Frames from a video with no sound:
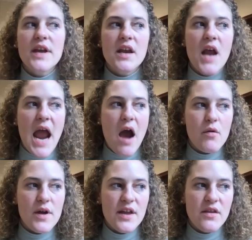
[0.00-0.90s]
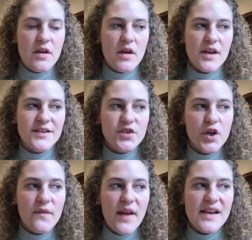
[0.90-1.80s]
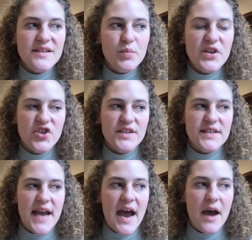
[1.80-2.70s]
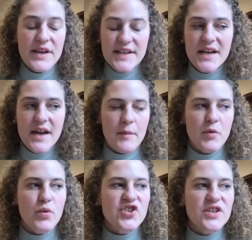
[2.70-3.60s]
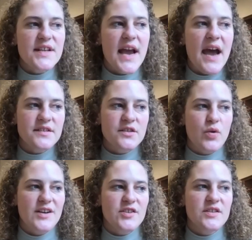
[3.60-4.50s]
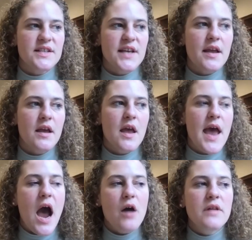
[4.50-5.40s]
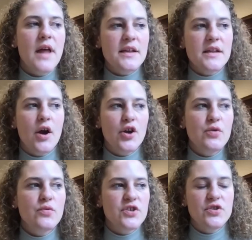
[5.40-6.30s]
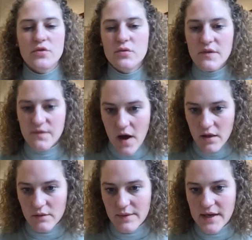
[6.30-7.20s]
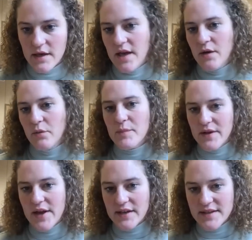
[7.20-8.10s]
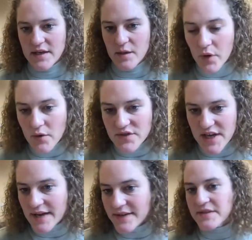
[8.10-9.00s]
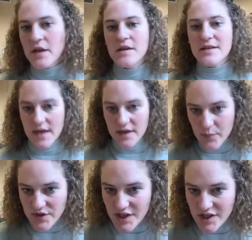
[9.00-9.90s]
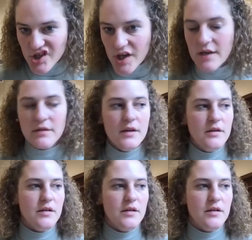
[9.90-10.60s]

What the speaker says: in the surveys, we just asked questions like, how likely are you to do the following? And it would be like attend a protest, sign a petition,